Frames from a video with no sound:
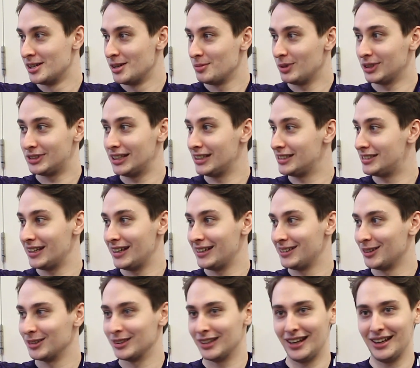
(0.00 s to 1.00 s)
But since
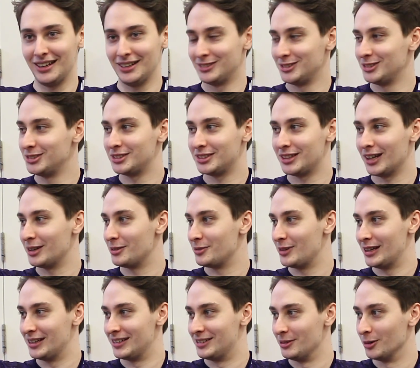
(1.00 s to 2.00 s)
then, on LAN,
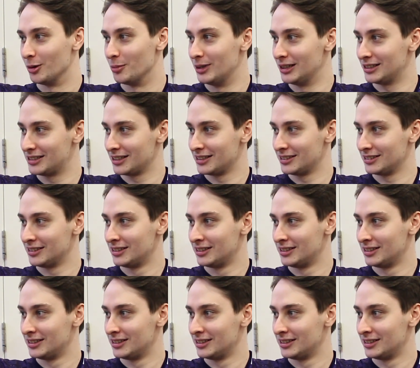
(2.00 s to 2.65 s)
undefeated almost.